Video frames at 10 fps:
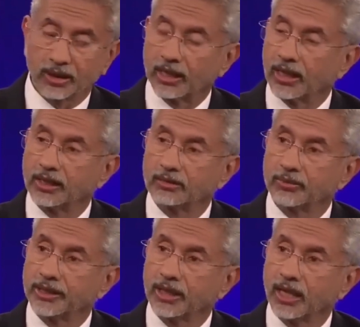
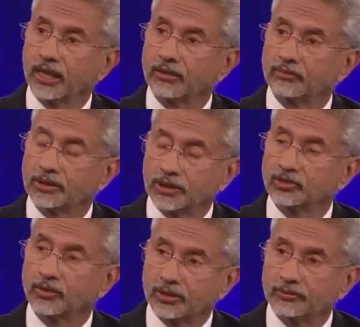And we have,
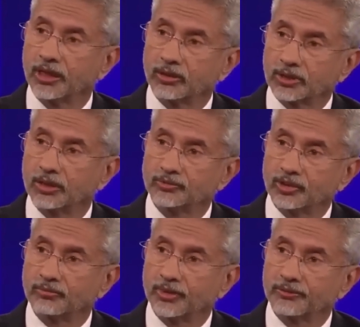that's one of the
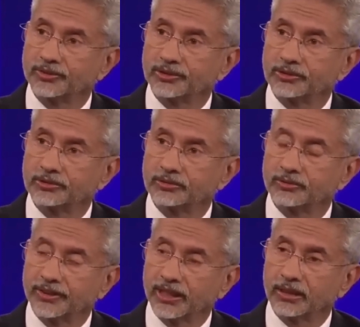outcomes of my visit
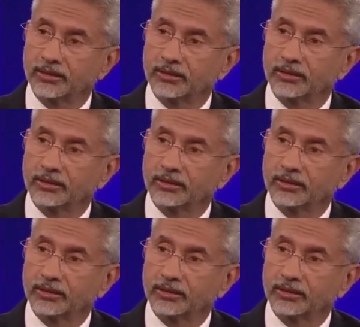to Vienna.